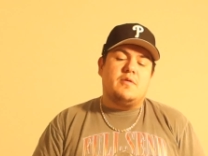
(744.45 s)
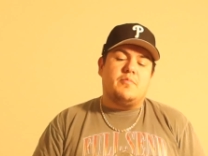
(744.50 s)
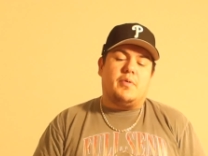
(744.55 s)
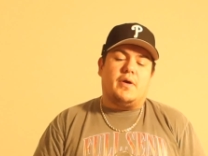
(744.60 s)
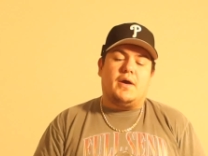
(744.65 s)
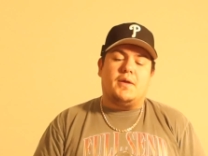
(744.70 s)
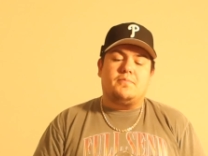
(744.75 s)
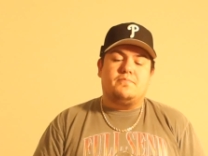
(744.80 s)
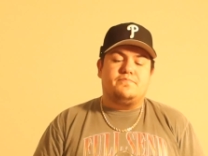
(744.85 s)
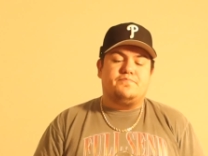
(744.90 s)

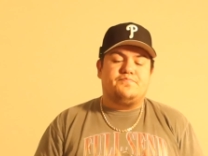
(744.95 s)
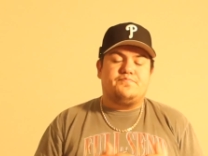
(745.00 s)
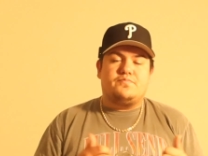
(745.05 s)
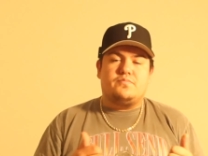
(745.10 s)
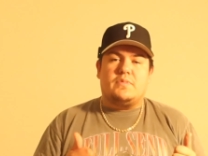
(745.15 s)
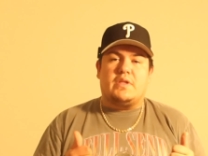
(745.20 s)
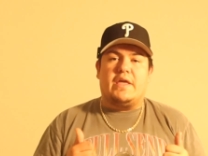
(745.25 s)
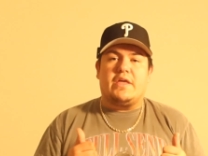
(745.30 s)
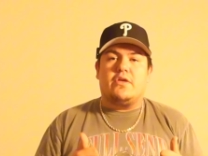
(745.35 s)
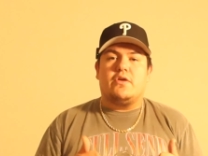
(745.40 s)
But
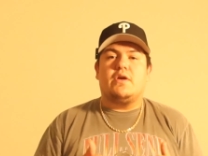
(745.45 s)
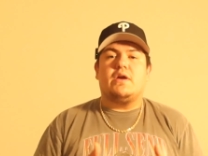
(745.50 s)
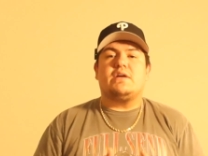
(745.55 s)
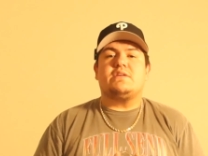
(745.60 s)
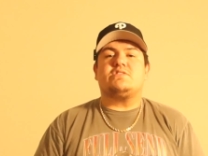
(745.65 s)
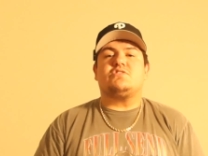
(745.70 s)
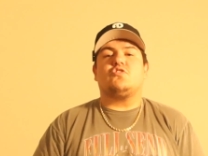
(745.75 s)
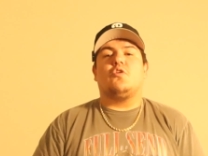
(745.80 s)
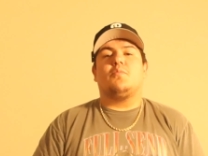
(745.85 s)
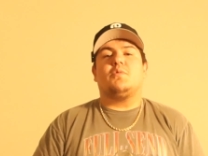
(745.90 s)
thank you
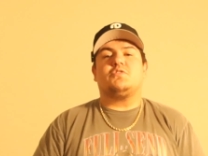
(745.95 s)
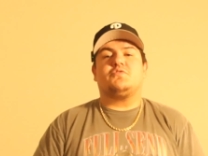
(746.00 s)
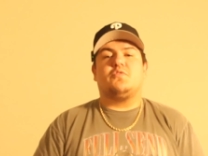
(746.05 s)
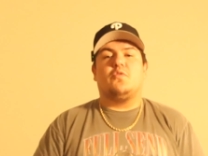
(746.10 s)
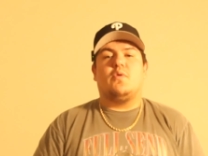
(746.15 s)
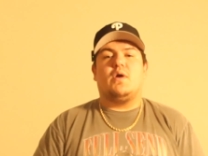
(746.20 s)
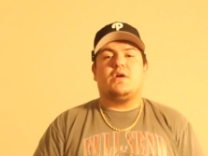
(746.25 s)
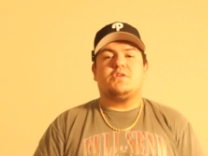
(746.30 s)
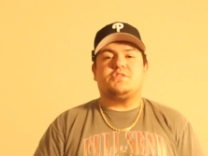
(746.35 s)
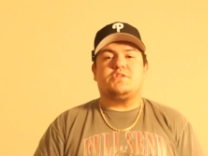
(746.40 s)
guys so much for
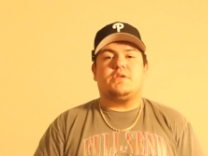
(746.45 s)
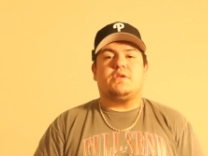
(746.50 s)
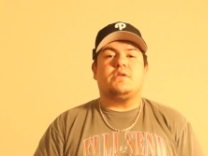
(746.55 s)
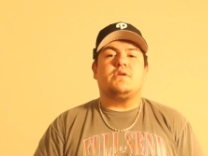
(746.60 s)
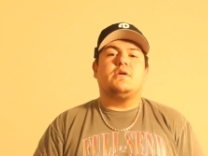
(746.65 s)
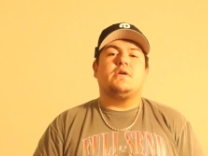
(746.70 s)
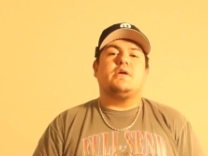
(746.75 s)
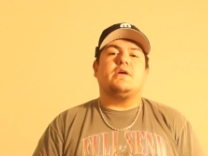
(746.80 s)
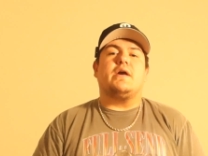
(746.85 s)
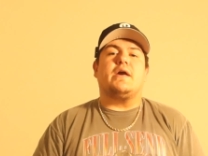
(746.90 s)
watching,
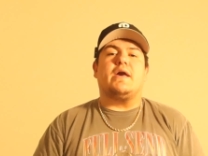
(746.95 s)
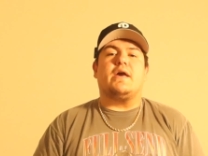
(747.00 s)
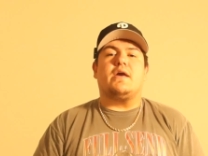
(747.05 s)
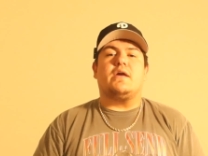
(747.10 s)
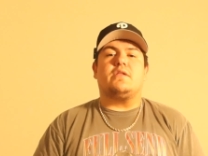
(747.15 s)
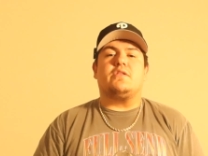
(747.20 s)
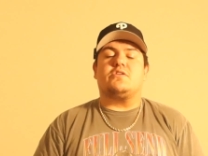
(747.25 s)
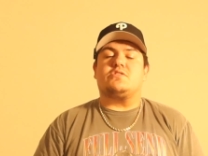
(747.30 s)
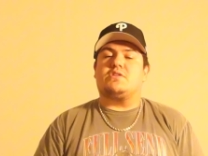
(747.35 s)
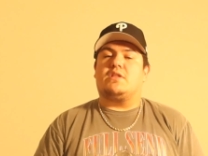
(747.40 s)

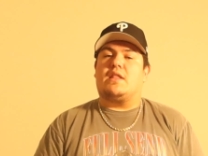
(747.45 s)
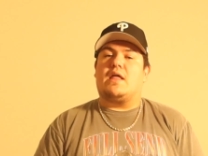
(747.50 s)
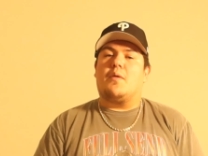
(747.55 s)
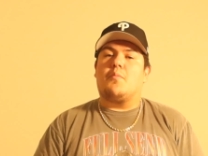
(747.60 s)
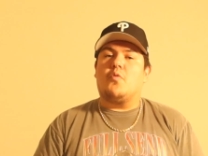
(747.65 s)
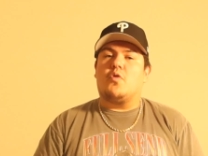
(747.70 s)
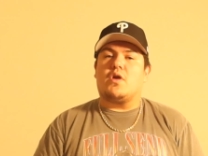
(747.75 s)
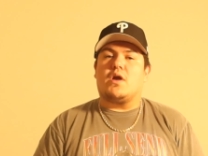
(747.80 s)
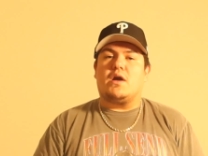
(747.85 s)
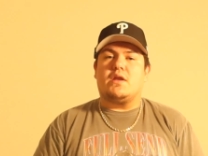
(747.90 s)
and there's a
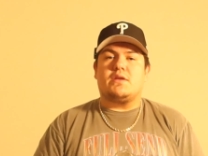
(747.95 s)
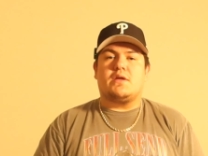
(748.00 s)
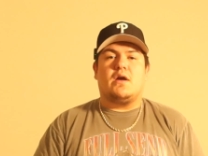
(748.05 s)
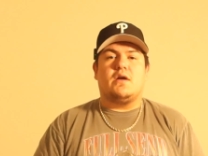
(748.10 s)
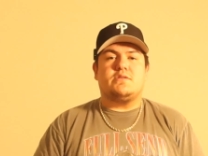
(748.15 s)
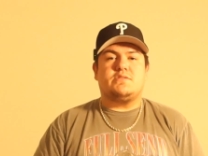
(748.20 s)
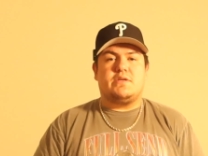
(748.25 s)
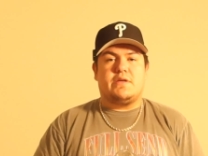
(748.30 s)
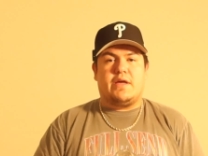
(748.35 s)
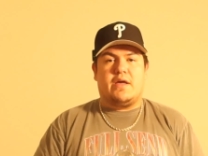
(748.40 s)
lot more gun
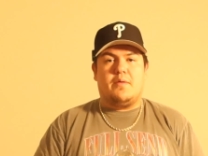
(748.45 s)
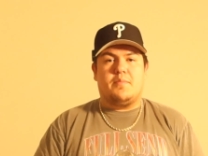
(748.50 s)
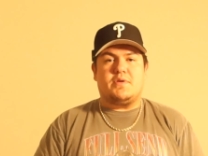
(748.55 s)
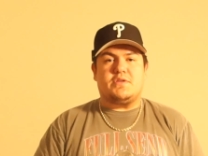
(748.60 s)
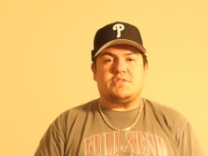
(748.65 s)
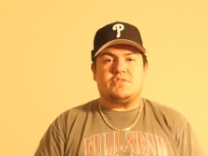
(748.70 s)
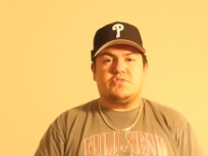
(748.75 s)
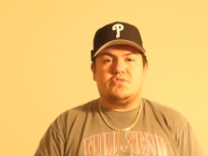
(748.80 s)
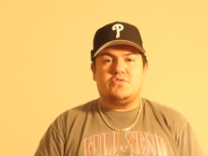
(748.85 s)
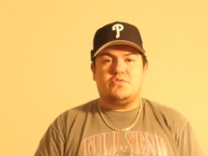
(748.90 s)
content
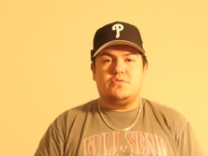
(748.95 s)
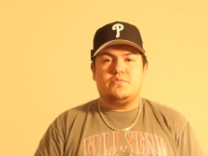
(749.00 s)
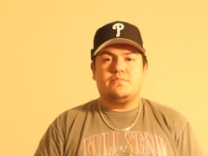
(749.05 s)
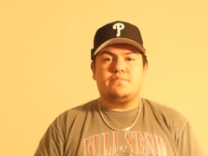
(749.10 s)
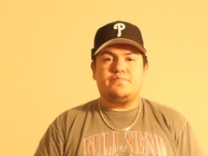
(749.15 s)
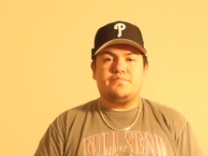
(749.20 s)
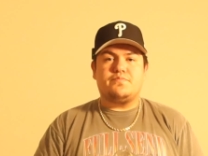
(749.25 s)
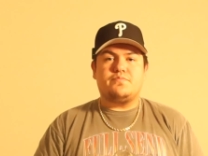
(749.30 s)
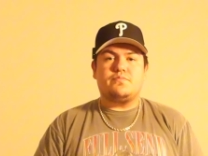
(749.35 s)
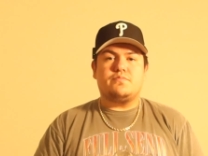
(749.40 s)
coming
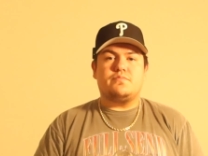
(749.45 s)
soon.